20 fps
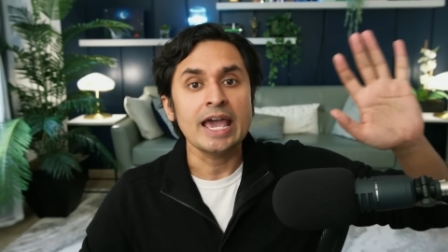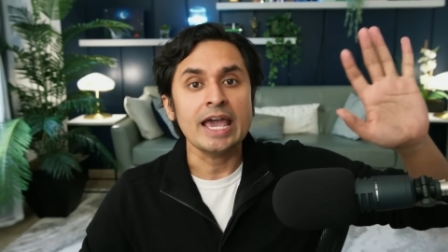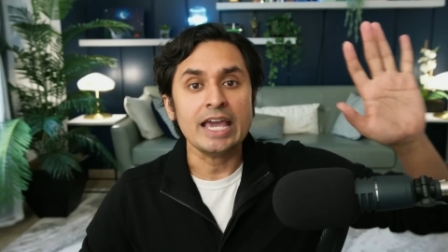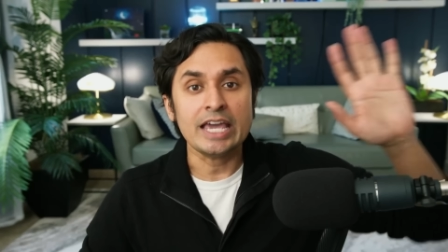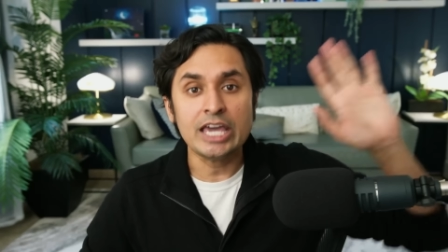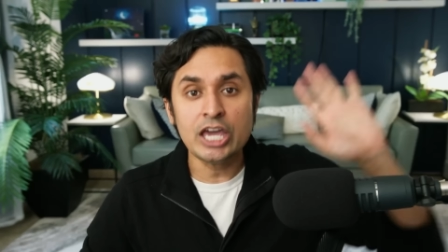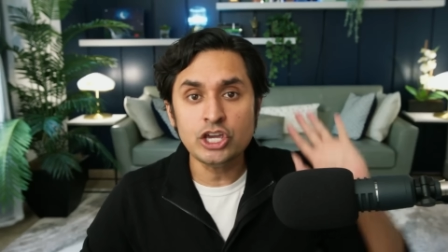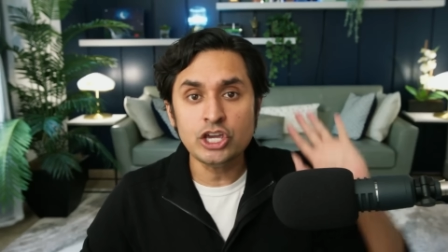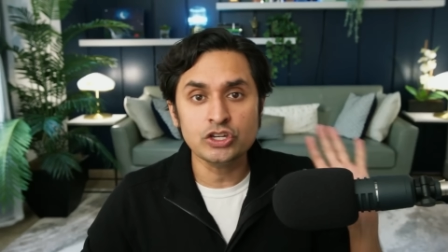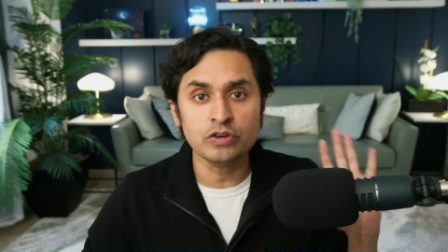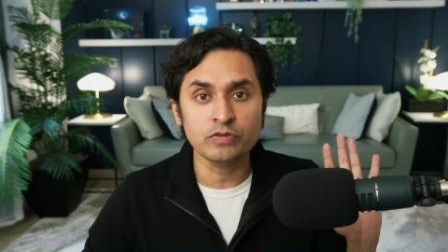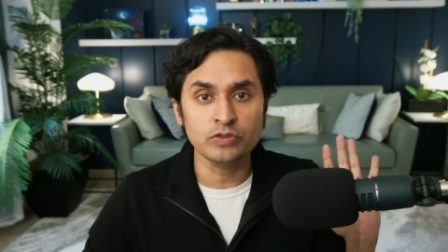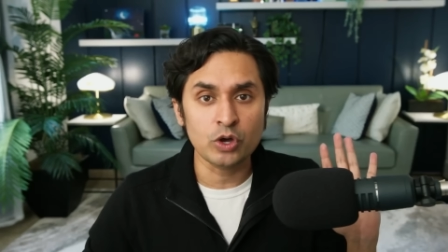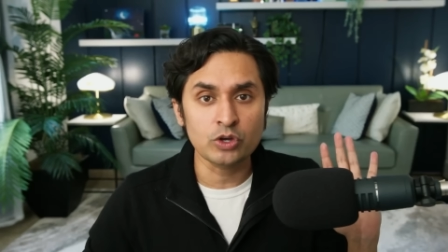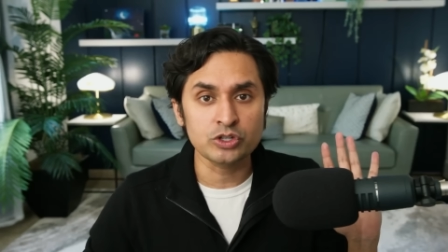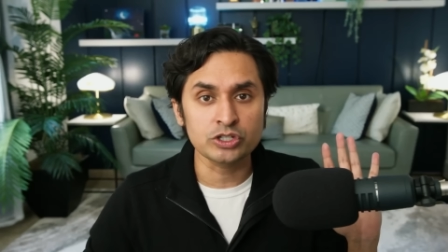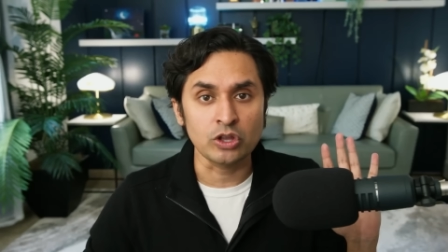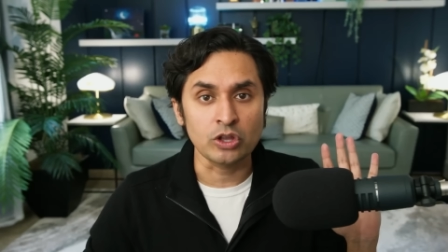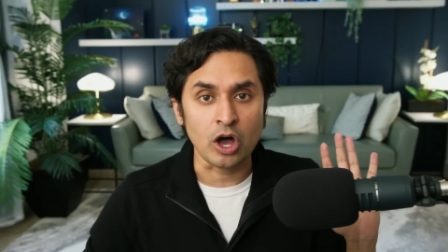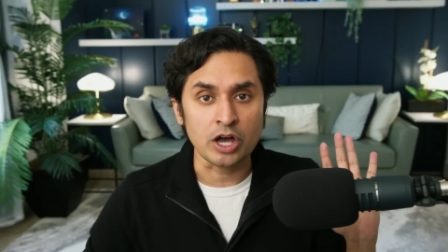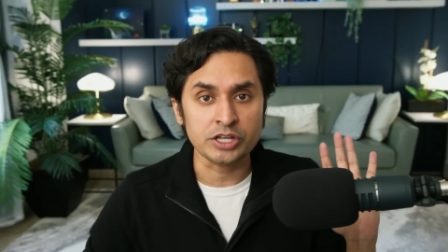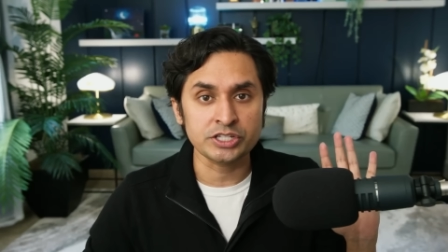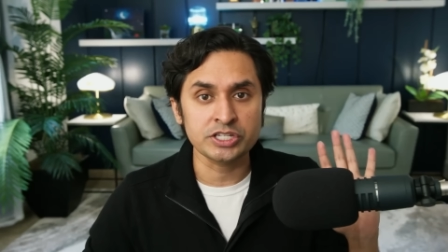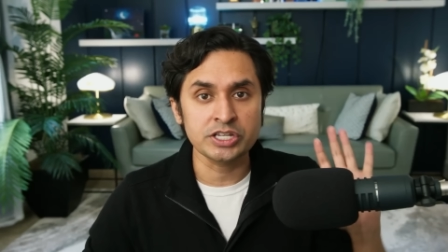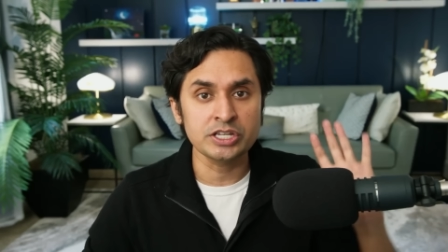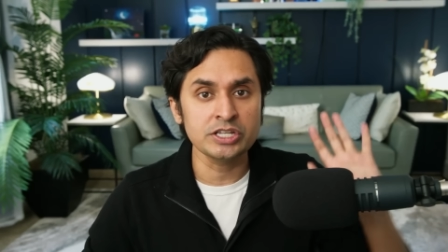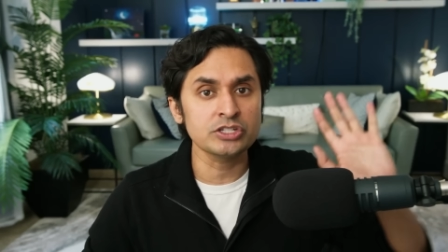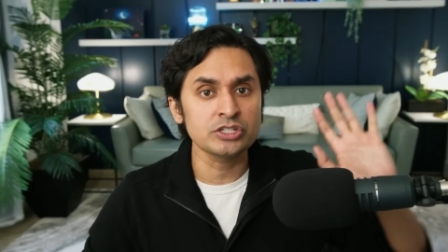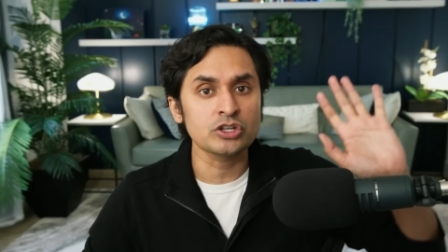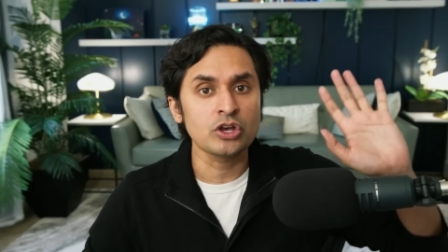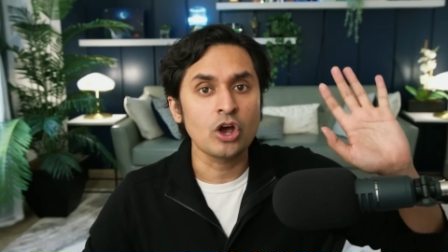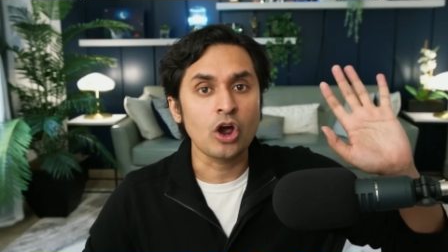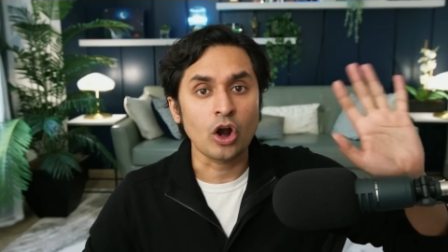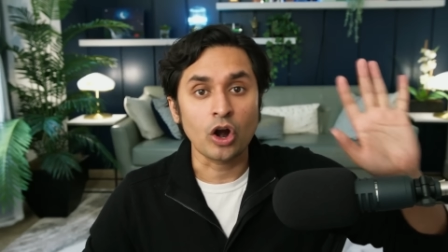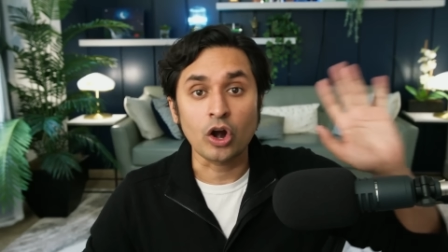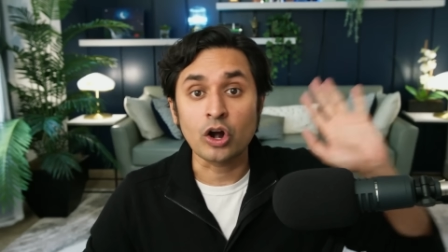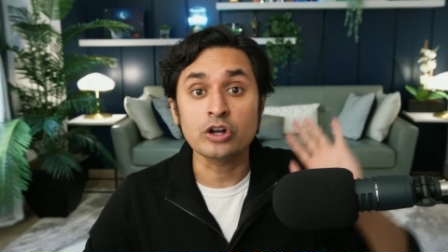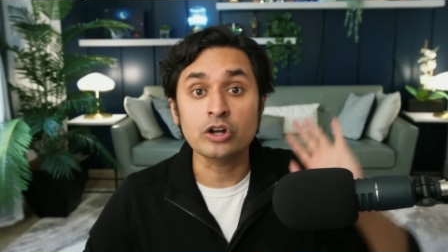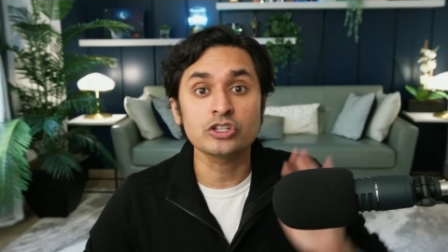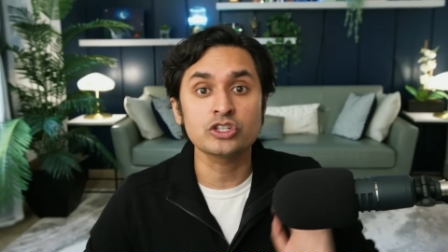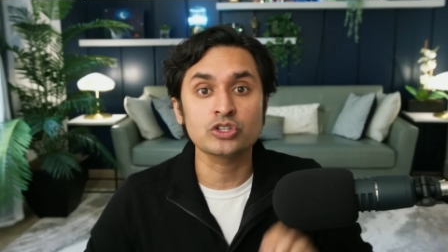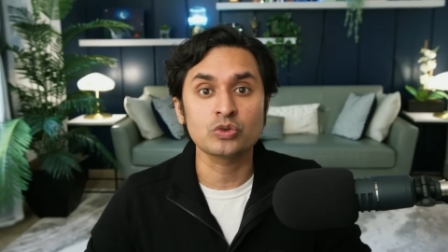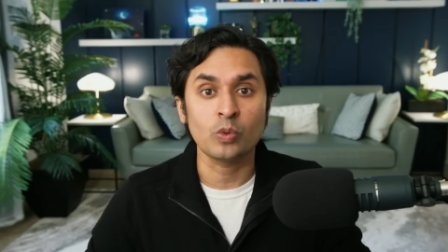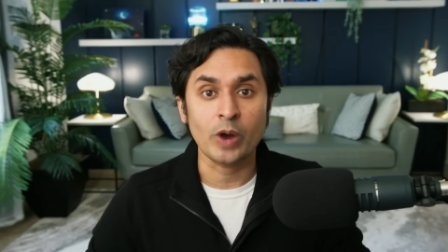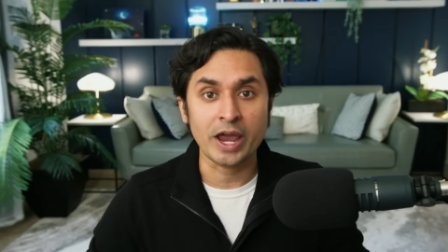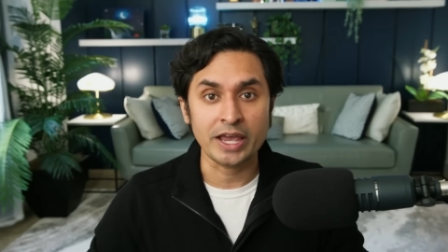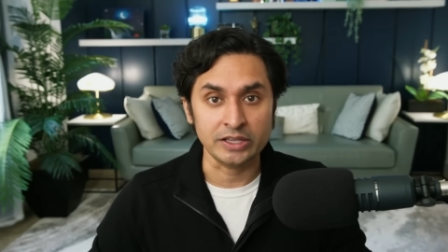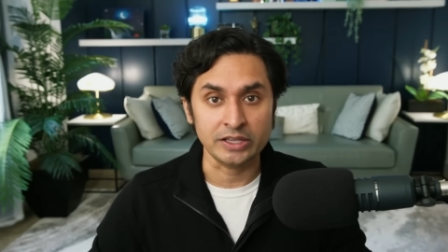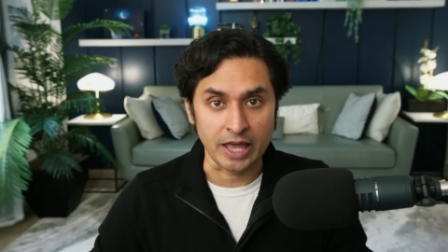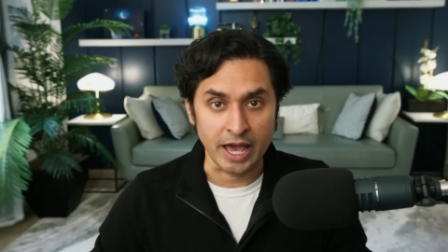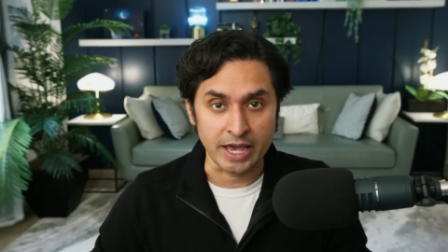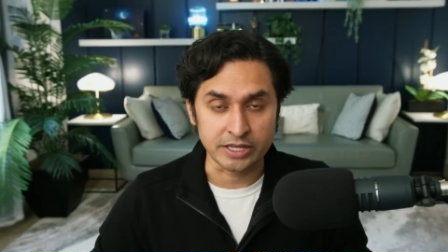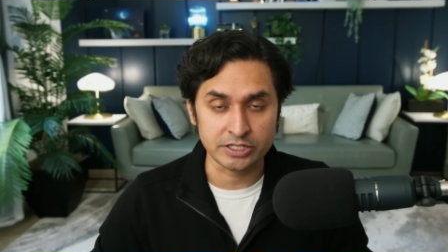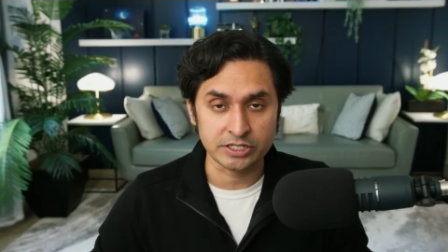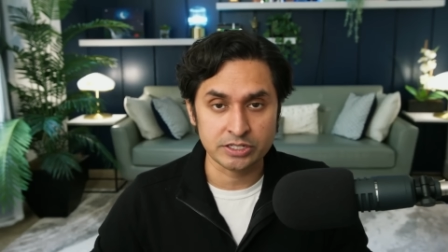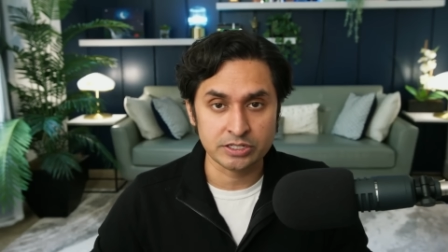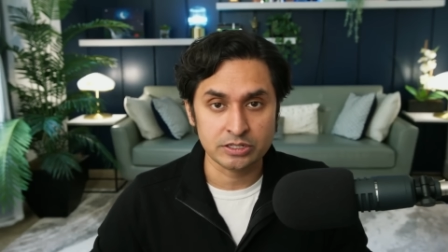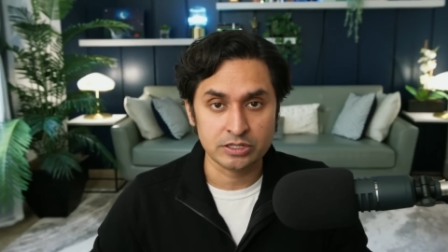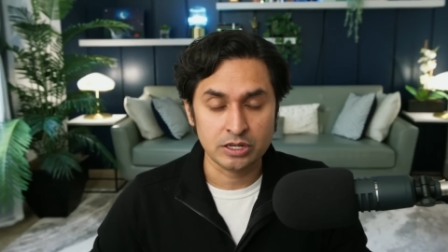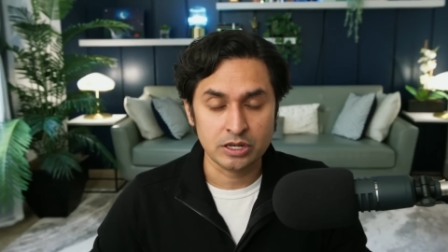each of those losses hurts way less.